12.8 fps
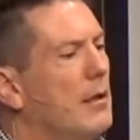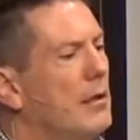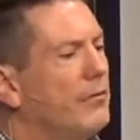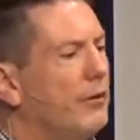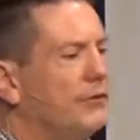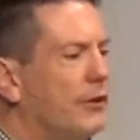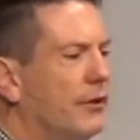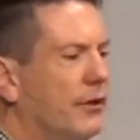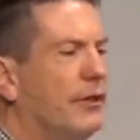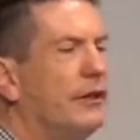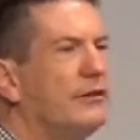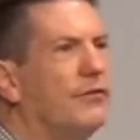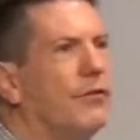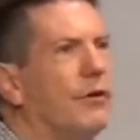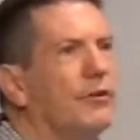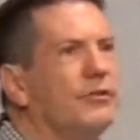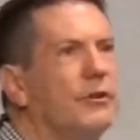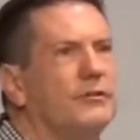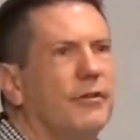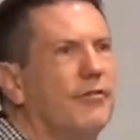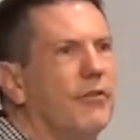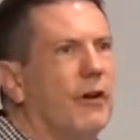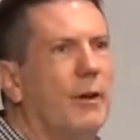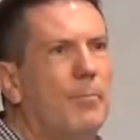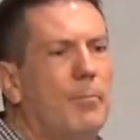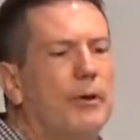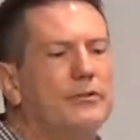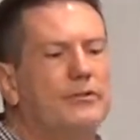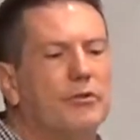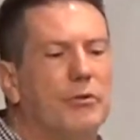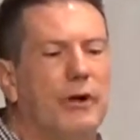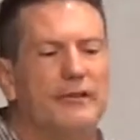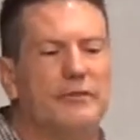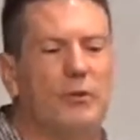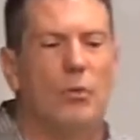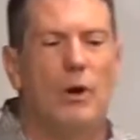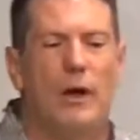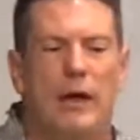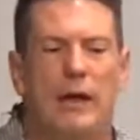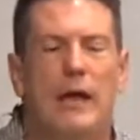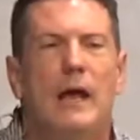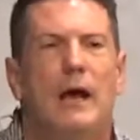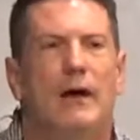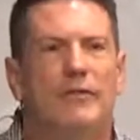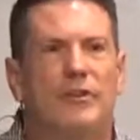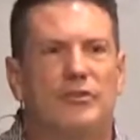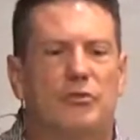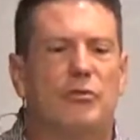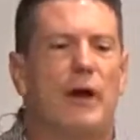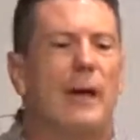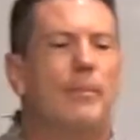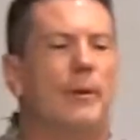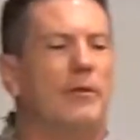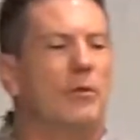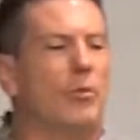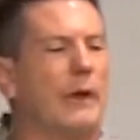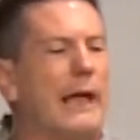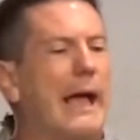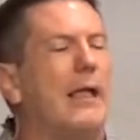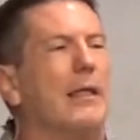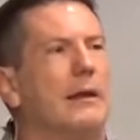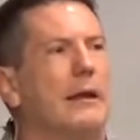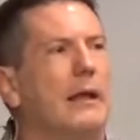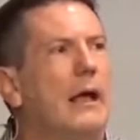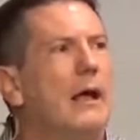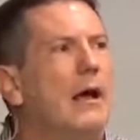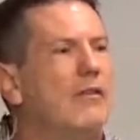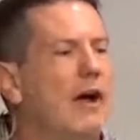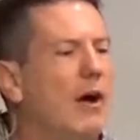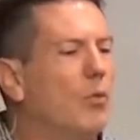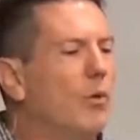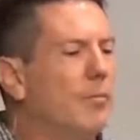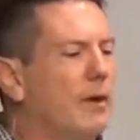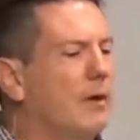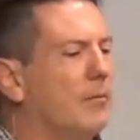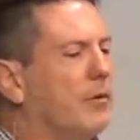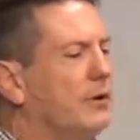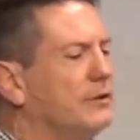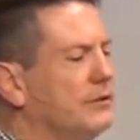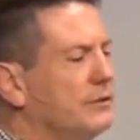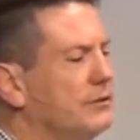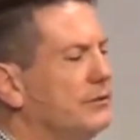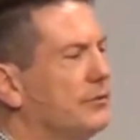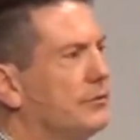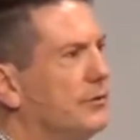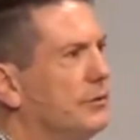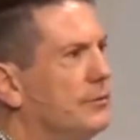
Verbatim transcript: Friends, this verse is a very picturesque way of describing the reality of how we become Christians.